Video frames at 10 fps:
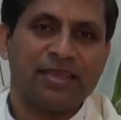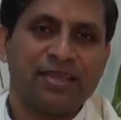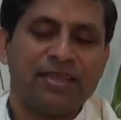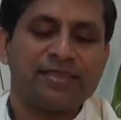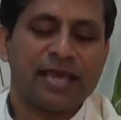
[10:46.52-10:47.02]

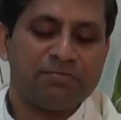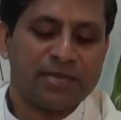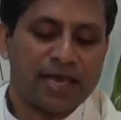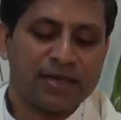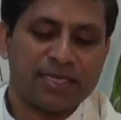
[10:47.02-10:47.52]
Let that
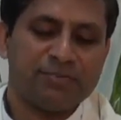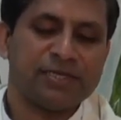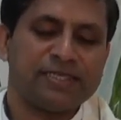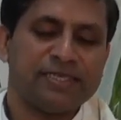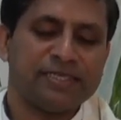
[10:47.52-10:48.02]
be our
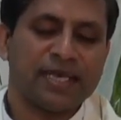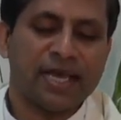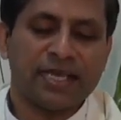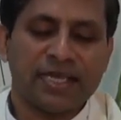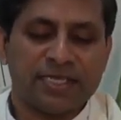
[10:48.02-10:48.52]
deepest
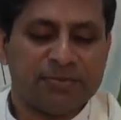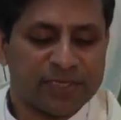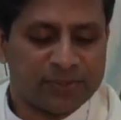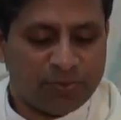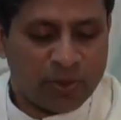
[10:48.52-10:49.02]
desire and our
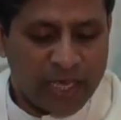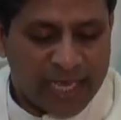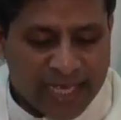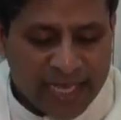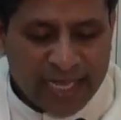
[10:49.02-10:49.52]
deepest prayer.
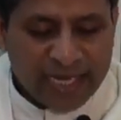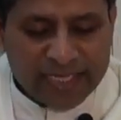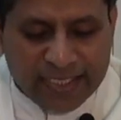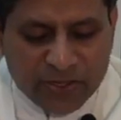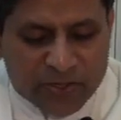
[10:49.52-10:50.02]

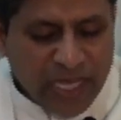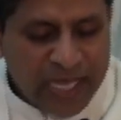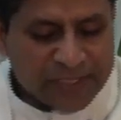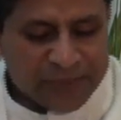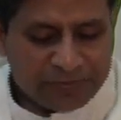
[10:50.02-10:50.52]
Let's close
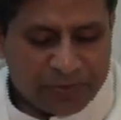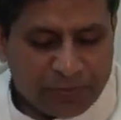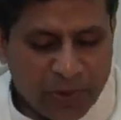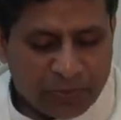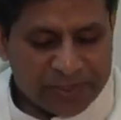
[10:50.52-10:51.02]
eyes for a
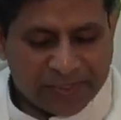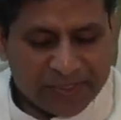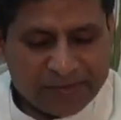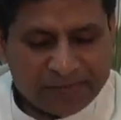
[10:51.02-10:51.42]
moment.